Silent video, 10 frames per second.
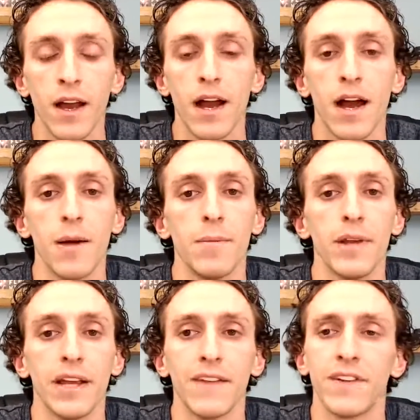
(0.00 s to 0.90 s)
And
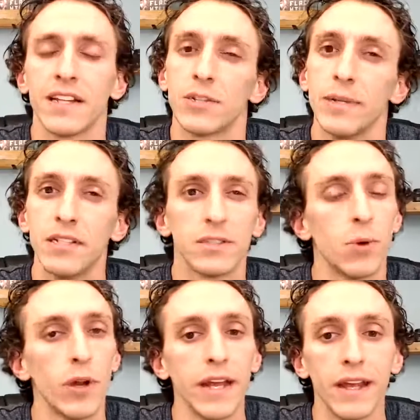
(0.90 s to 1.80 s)
I find that to be
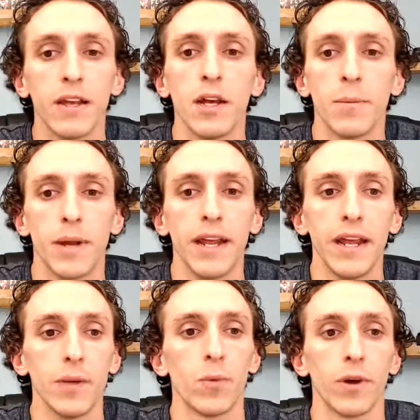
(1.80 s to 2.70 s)
disappointing, but I
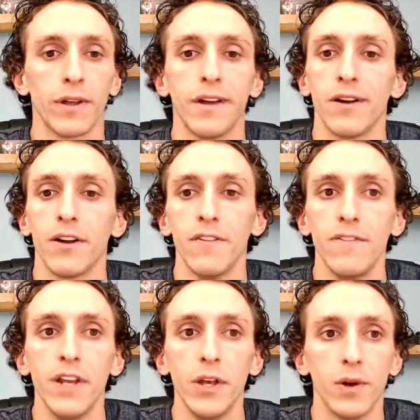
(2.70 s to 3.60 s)
am working on a
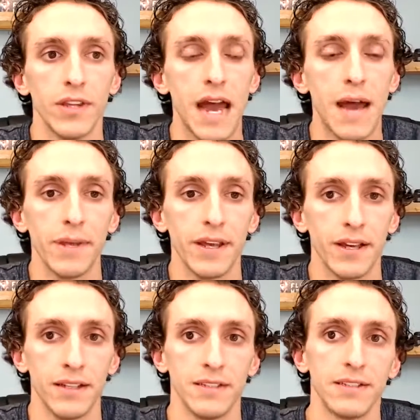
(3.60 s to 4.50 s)
video on that
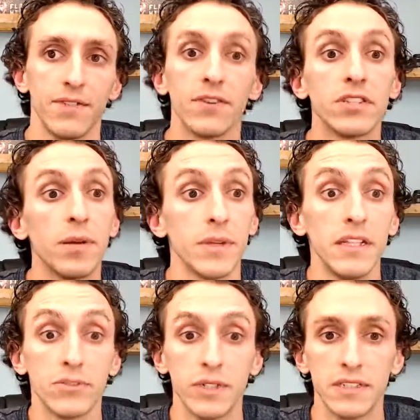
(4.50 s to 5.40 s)
because for some of
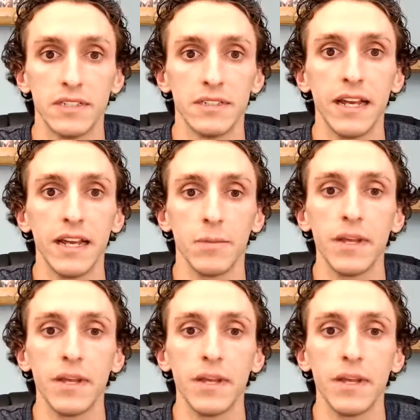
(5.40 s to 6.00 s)
these reasons, it could be